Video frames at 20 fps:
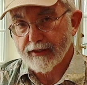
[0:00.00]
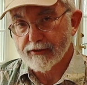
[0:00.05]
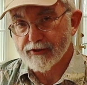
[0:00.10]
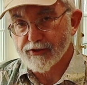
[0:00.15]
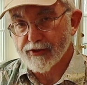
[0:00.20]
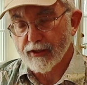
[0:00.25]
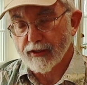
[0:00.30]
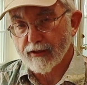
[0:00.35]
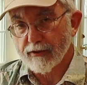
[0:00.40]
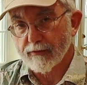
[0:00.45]

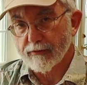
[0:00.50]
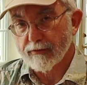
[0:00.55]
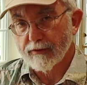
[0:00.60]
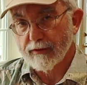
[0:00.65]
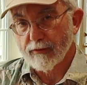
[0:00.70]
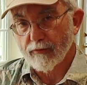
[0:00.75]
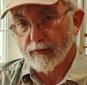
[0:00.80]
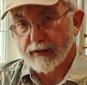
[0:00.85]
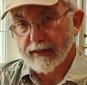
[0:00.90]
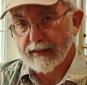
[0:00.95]
years ago,
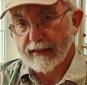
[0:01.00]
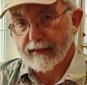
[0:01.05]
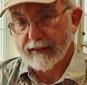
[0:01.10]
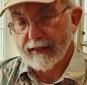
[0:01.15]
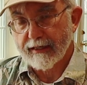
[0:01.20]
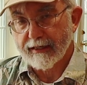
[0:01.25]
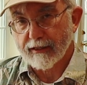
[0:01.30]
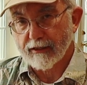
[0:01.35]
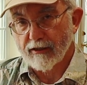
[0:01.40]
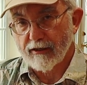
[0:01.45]
when I
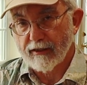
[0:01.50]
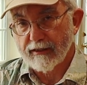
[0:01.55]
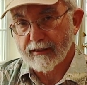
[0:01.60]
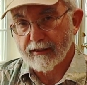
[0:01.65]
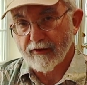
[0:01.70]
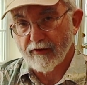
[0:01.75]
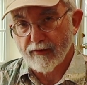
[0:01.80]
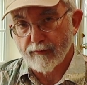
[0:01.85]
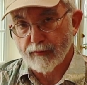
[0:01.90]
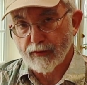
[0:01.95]
got a call
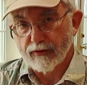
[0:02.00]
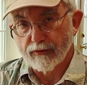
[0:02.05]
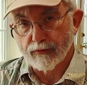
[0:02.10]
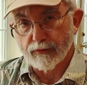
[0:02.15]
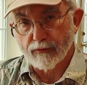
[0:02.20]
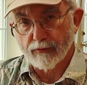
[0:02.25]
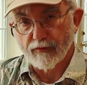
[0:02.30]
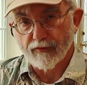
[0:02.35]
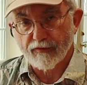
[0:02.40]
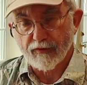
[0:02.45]
out of the
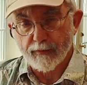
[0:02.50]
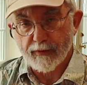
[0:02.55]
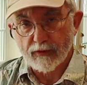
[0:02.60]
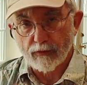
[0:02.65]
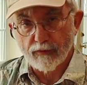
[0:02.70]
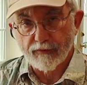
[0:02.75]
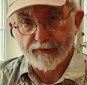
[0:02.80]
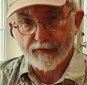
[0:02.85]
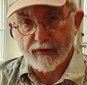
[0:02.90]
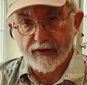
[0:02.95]
blue from an
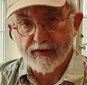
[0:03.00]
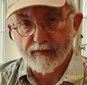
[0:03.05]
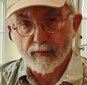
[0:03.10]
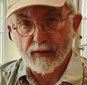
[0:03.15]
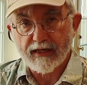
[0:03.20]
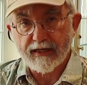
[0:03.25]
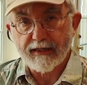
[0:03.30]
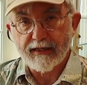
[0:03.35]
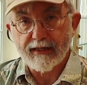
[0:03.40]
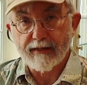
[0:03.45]
old friend of
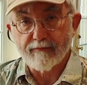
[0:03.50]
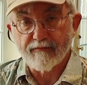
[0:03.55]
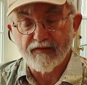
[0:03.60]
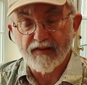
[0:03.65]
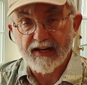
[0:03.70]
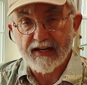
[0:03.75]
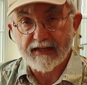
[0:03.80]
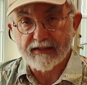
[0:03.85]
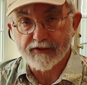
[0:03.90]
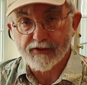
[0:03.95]
mine named
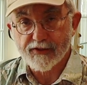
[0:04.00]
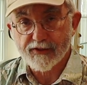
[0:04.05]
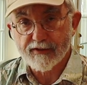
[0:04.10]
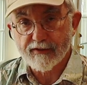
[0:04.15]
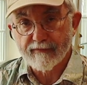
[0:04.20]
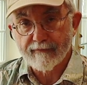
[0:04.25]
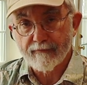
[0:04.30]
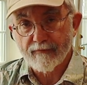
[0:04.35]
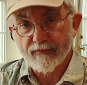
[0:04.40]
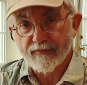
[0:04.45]

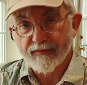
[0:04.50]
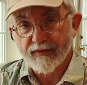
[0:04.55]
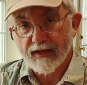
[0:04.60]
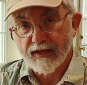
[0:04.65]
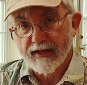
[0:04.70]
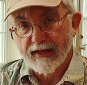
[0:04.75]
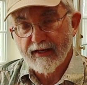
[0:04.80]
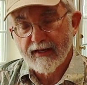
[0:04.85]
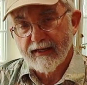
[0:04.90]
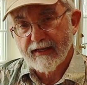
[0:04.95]
Vance.
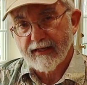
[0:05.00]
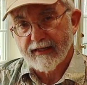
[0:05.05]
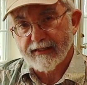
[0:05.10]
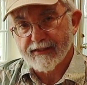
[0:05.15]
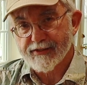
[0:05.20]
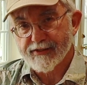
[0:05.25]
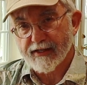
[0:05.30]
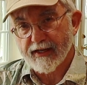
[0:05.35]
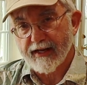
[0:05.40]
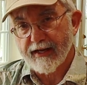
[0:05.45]
And he
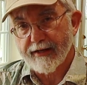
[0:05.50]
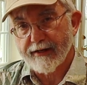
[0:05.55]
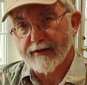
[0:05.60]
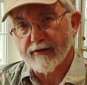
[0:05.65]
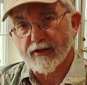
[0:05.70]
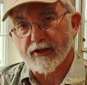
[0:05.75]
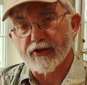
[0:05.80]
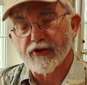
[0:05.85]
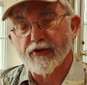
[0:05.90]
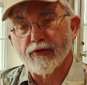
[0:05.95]
said, Hey,
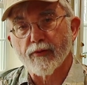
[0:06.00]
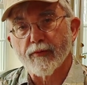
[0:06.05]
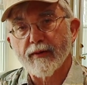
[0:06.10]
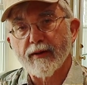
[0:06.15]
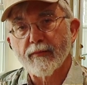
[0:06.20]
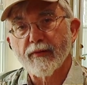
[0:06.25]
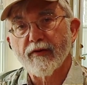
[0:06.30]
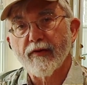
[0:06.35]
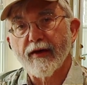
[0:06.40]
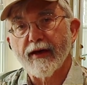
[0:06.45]
Herrick, do you
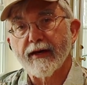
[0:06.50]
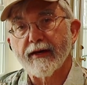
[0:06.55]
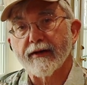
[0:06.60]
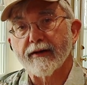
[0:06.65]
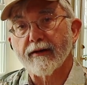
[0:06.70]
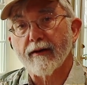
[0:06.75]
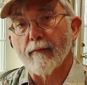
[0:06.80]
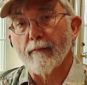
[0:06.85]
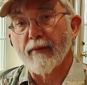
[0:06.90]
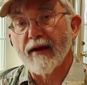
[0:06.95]
remember
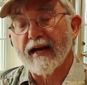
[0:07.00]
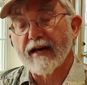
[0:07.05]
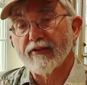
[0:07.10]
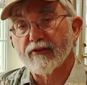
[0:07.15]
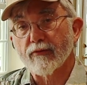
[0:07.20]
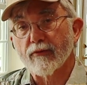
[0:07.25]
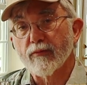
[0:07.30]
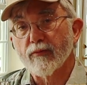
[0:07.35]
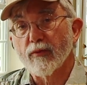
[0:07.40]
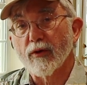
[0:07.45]
that
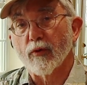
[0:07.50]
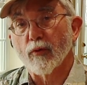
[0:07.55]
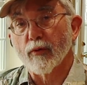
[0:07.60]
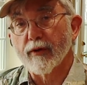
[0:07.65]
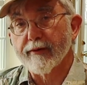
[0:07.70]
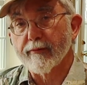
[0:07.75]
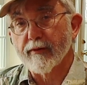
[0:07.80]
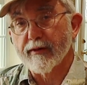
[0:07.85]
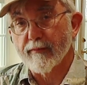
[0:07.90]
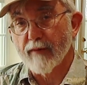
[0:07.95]
bathroom
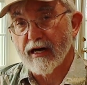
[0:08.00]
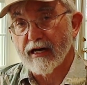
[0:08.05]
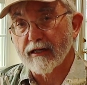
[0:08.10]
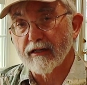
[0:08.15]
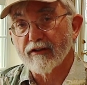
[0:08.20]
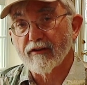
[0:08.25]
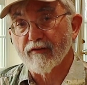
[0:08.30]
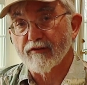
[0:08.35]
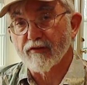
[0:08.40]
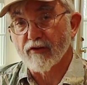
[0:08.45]
we
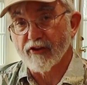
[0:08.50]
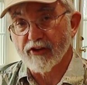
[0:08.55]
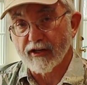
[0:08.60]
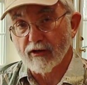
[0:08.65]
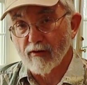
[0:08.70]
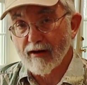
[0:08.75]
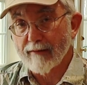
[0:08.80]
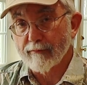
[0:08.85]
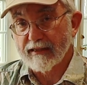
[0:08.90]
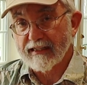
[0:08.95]
remodeled for the
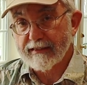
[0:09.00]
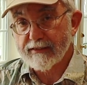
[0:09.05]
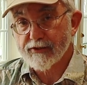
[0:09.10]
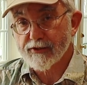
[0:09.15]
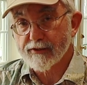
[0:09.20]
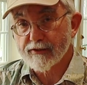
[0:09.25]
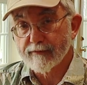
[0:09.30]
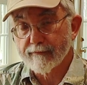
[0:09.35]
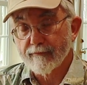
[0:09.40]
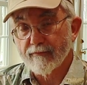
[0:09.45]

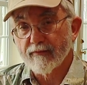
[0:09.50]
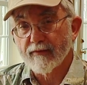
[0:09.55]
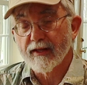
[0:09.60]
Gremlins?